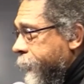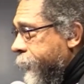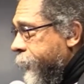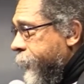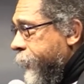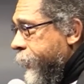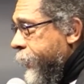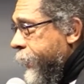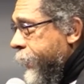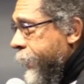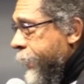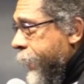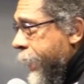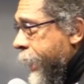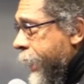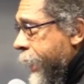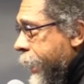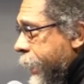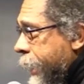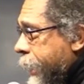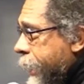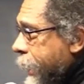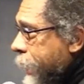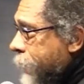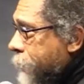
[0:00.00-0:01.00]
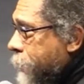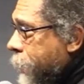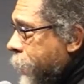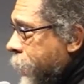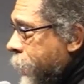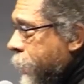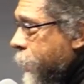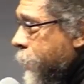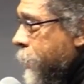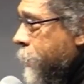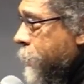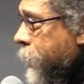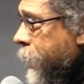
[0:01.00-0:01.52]
Kennedy.
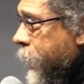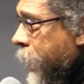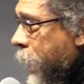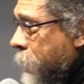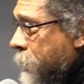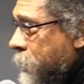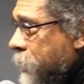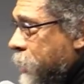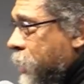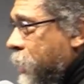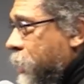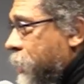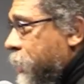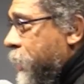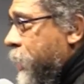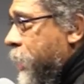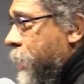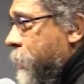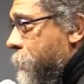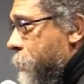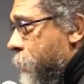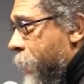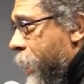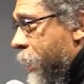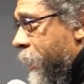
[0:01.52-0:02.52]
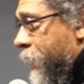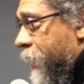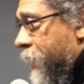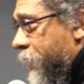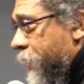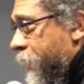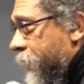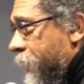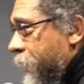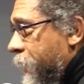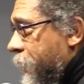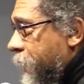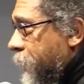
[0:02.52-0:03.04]
But I'm talking about
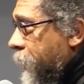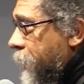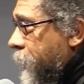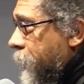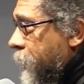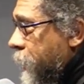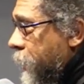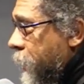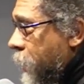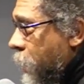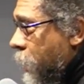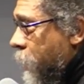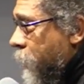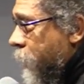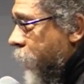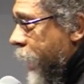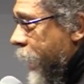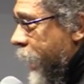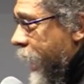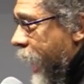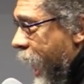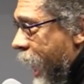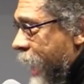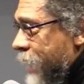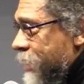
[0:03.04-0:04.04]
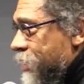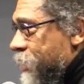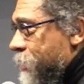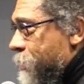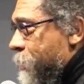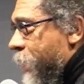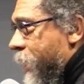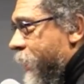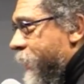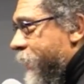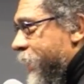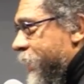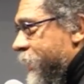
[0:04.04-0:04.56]
Lorraine
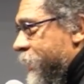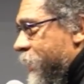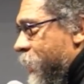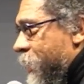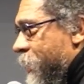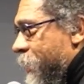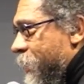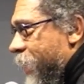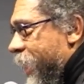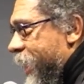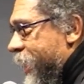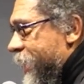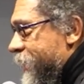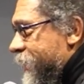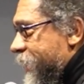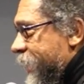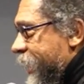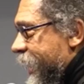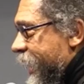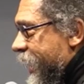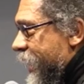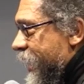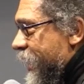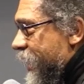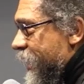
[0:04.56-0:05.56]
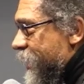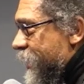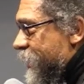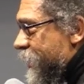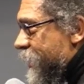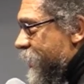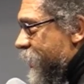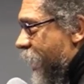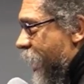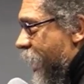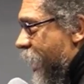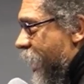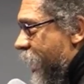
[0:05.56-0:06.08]
Hansberry's "A Raisin in the
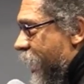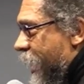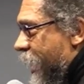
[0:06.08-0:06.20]
Sun."